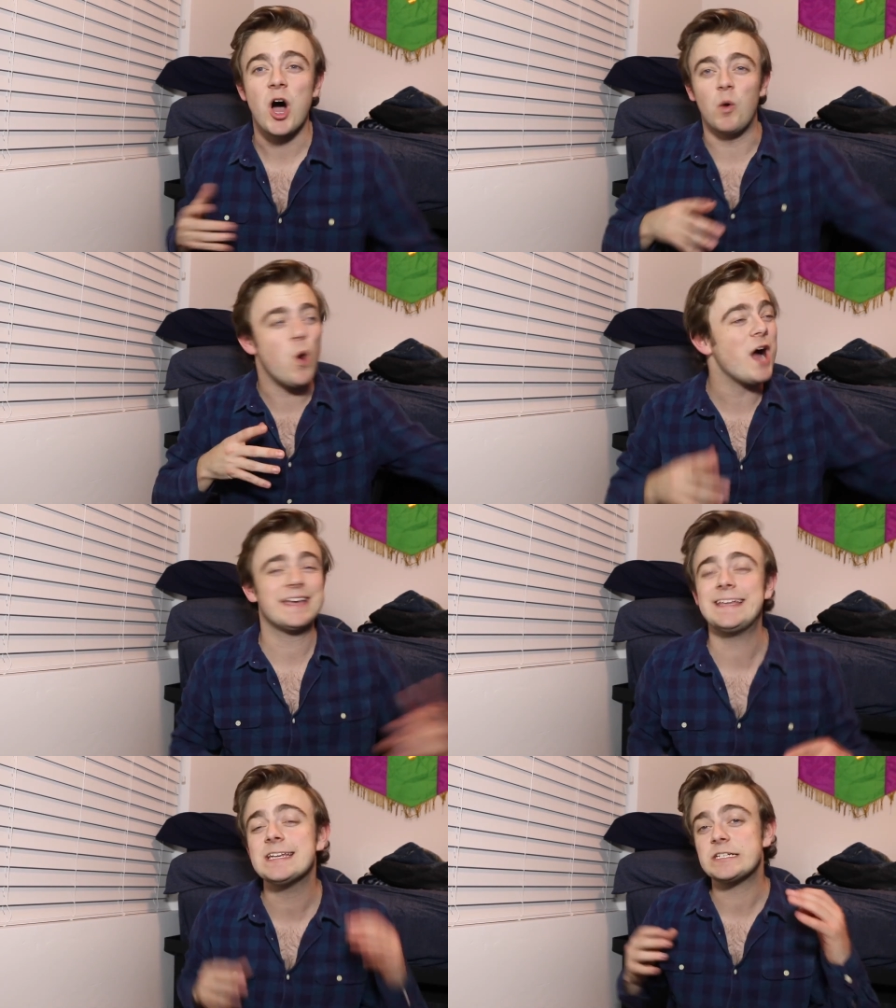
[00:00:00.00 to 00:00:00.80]
A
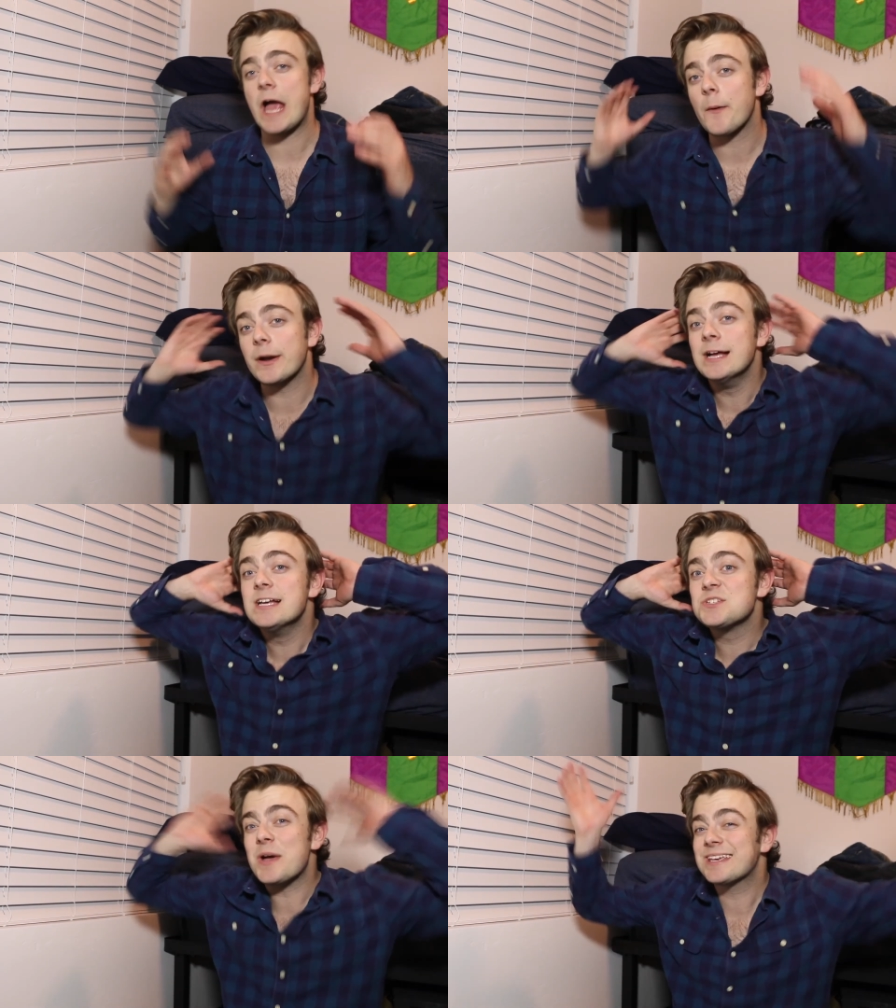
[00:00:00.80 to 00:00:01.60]
walk-in shower,
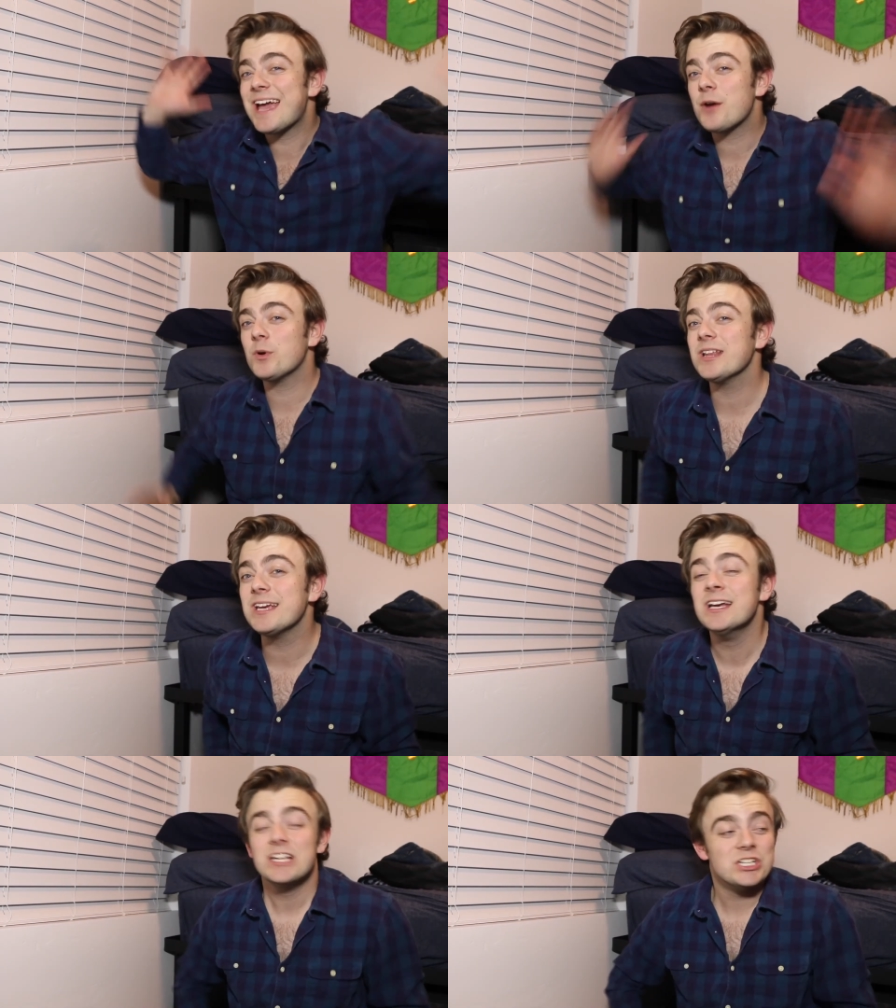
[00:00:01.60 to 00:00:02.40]
so I can't
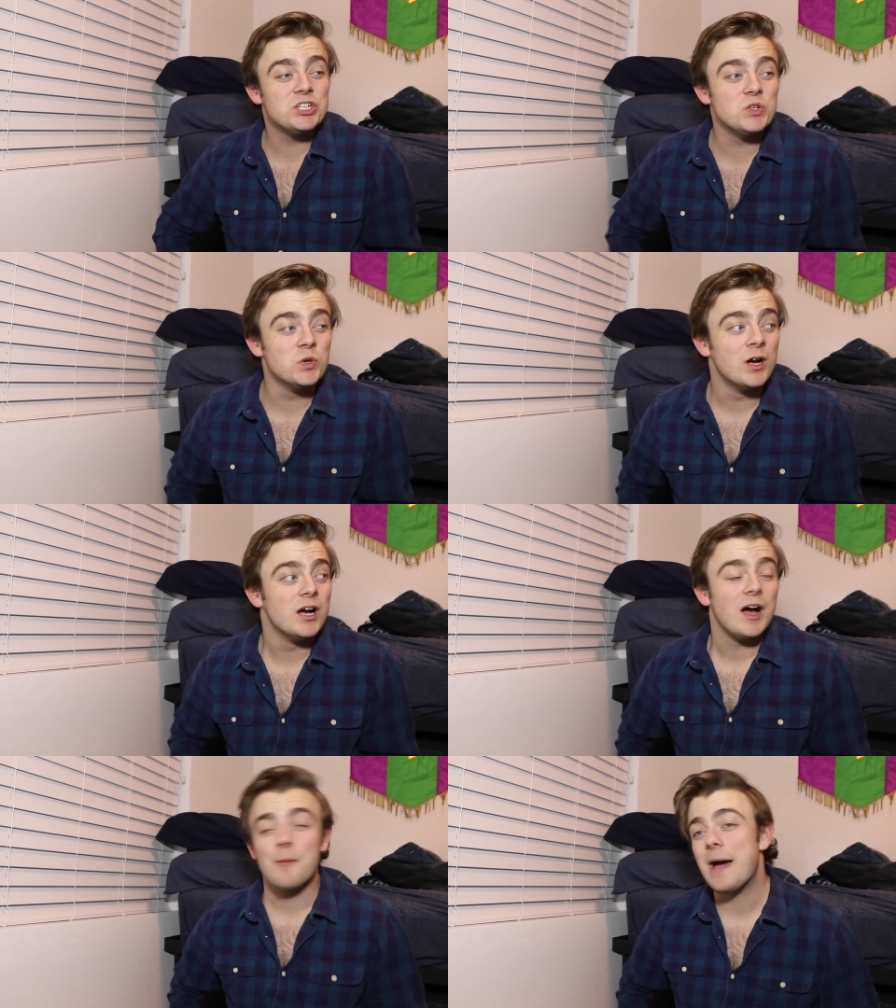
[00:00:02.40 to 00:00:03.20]
really do
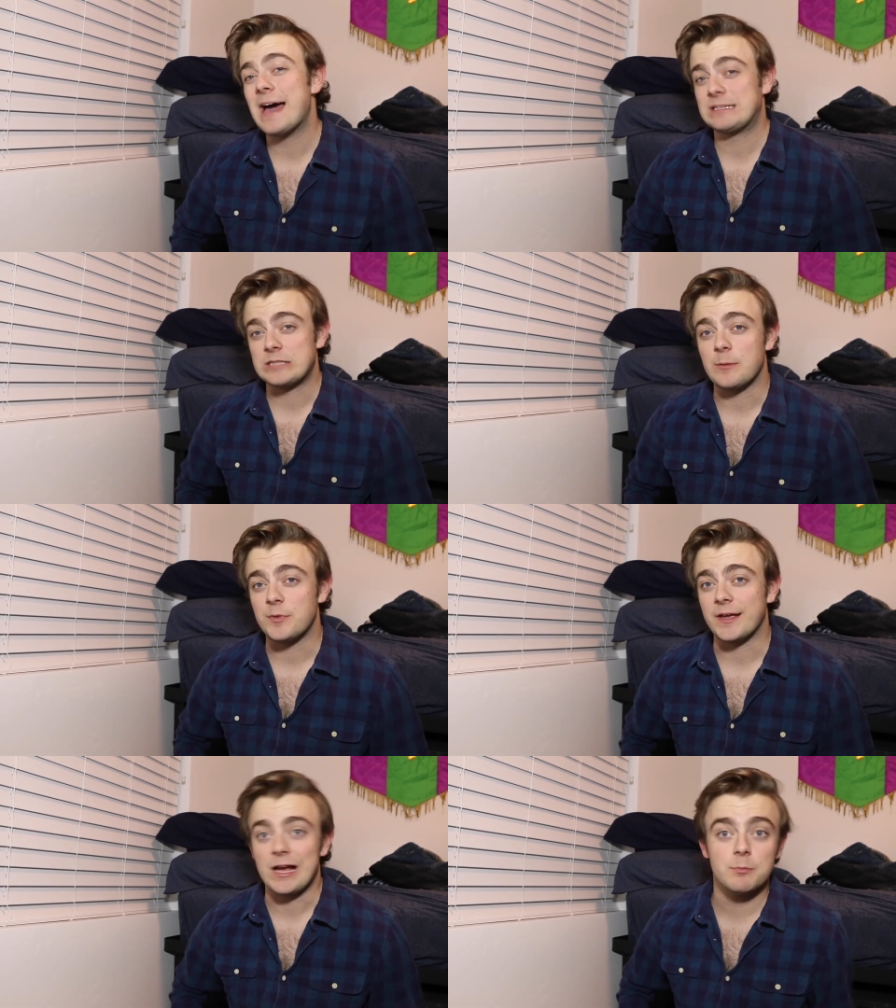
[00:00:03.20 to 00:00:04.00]
a
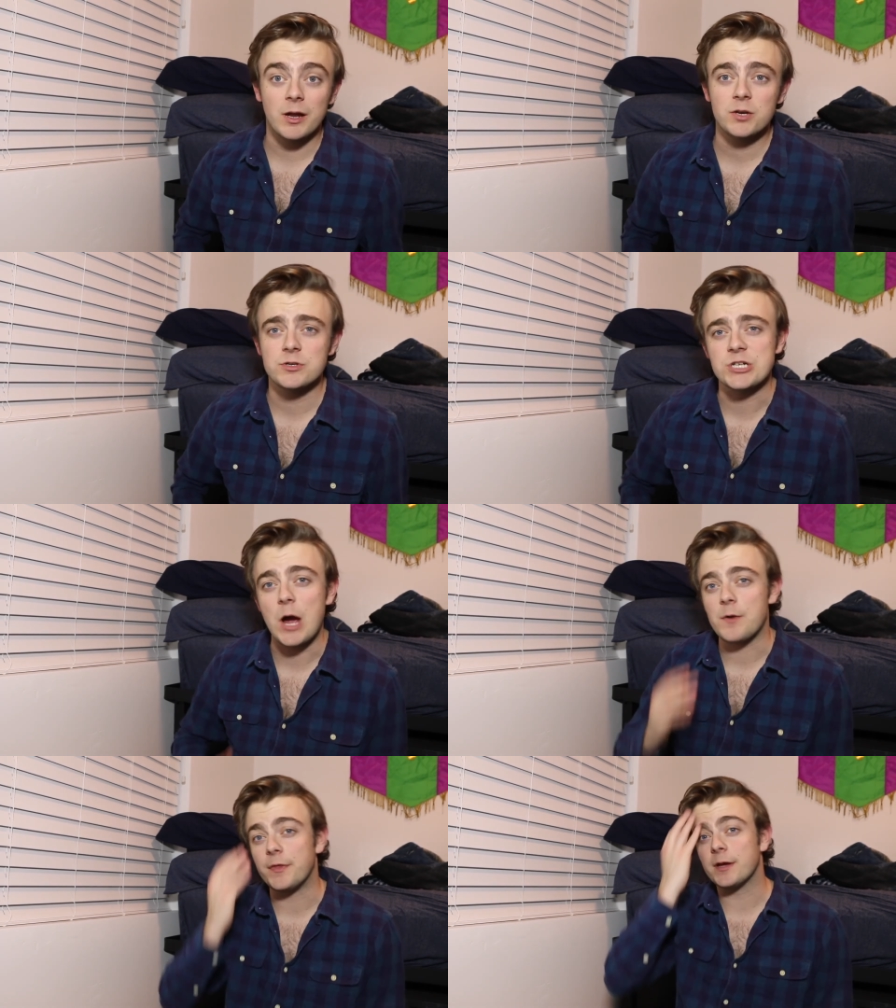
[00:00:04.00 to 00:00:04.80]
bathtub thing. I can probably do a
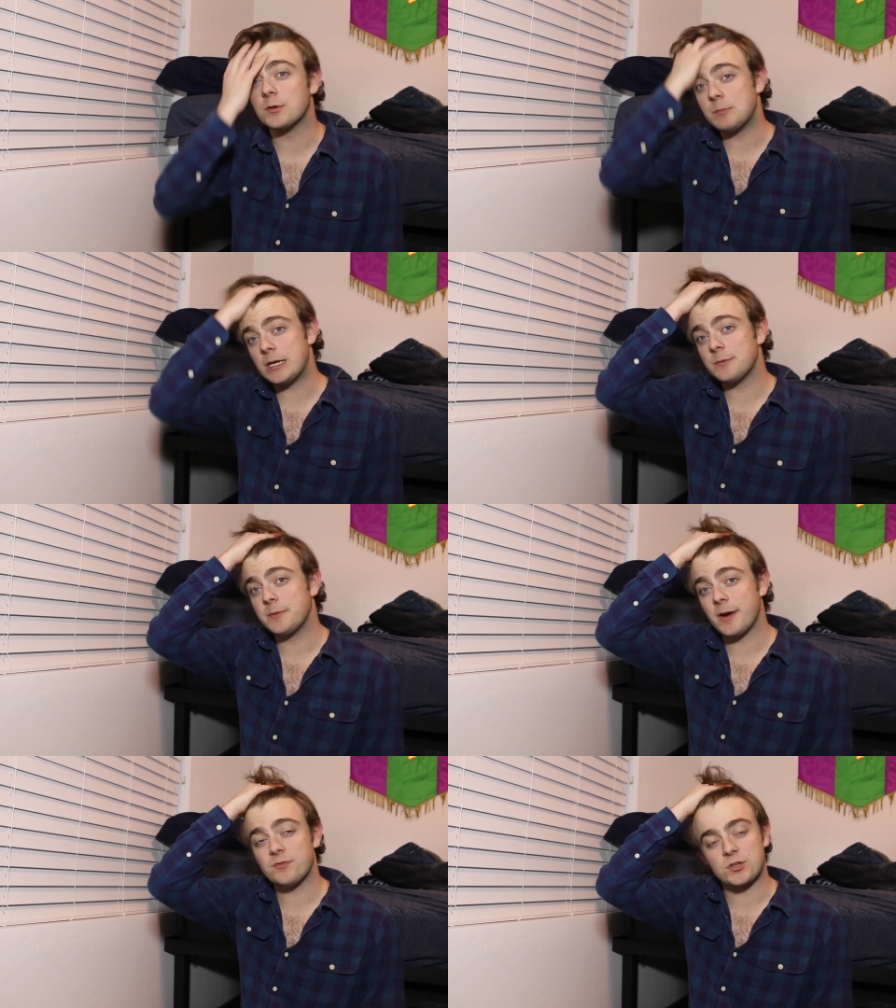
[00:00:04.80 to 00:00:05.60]
shower thing. We might
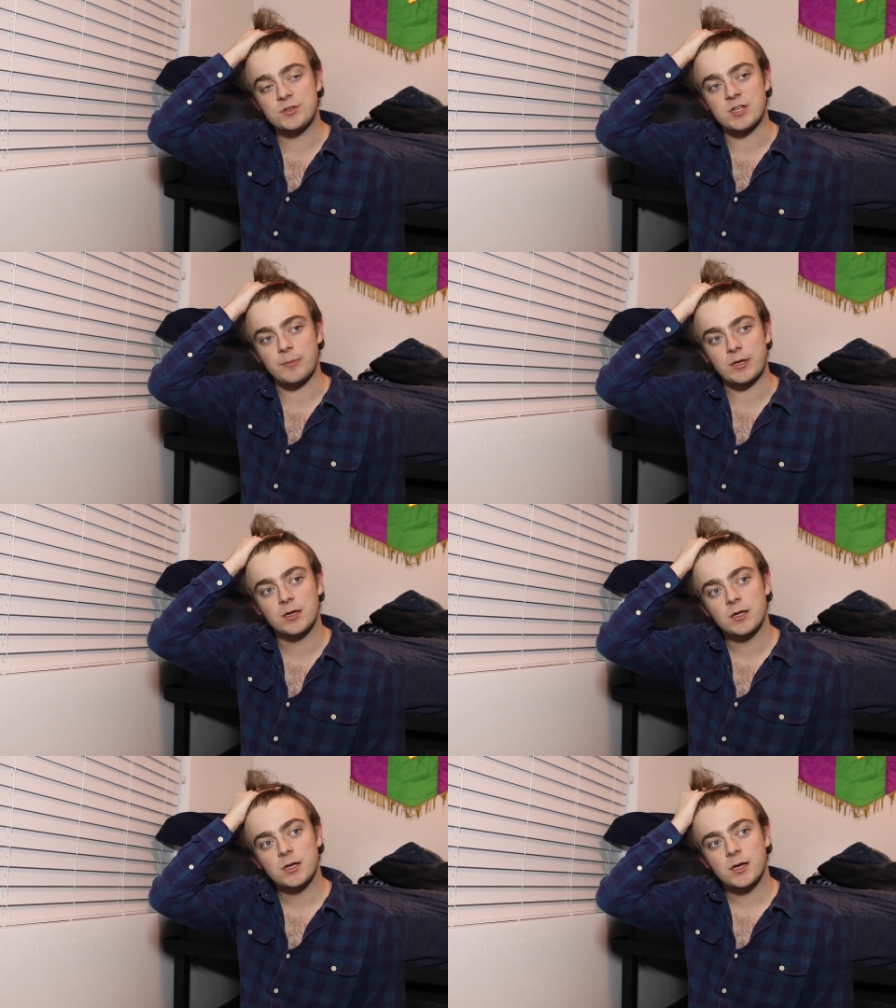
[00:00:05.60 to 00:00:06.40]
have to do
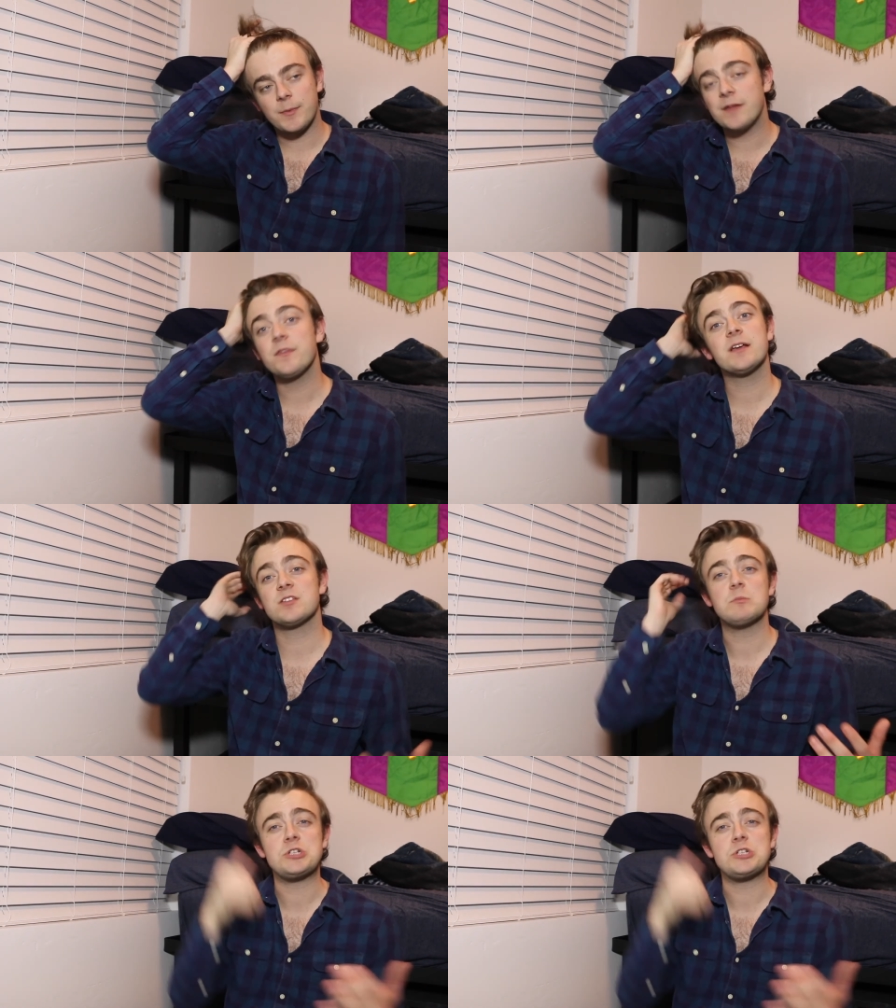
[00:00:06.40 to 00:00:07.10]
something. Might have to think of some